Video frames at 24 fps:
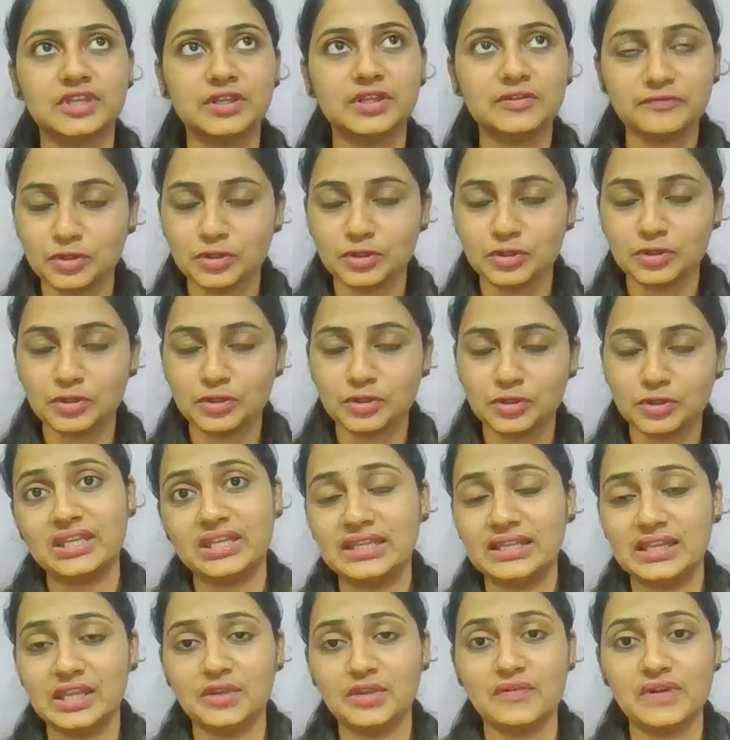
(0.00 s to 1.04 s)
if you have
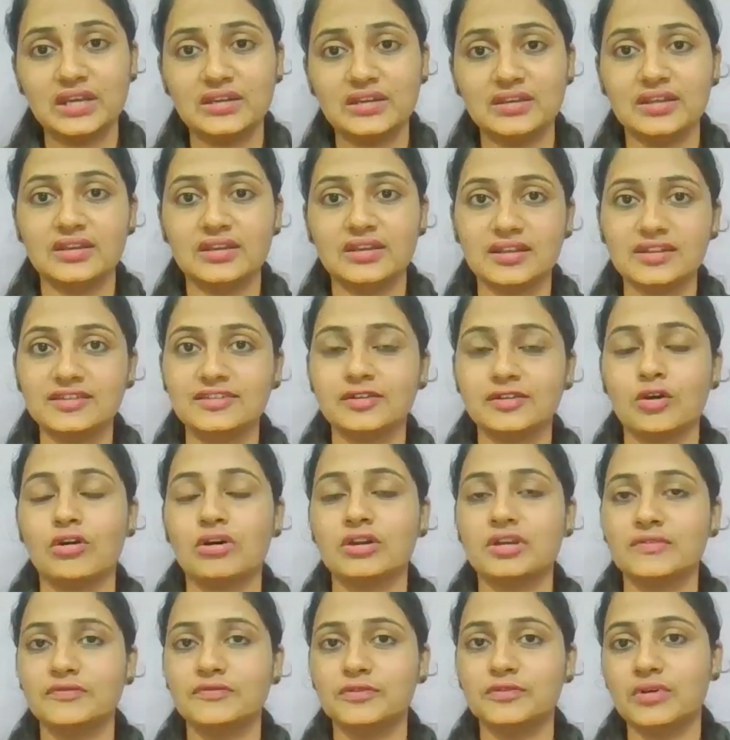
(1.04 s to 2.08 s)
any liquidity risk
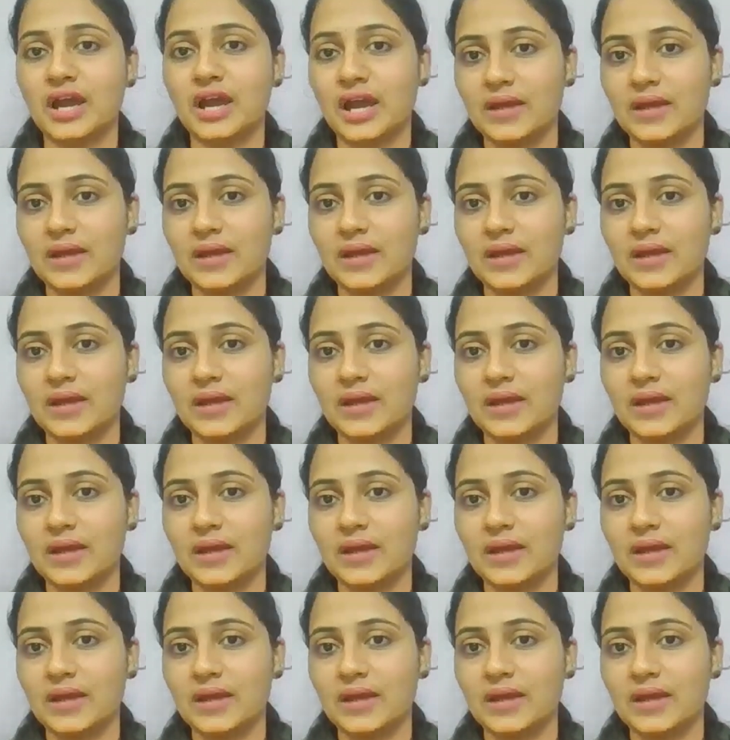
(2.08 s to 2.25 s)
or if you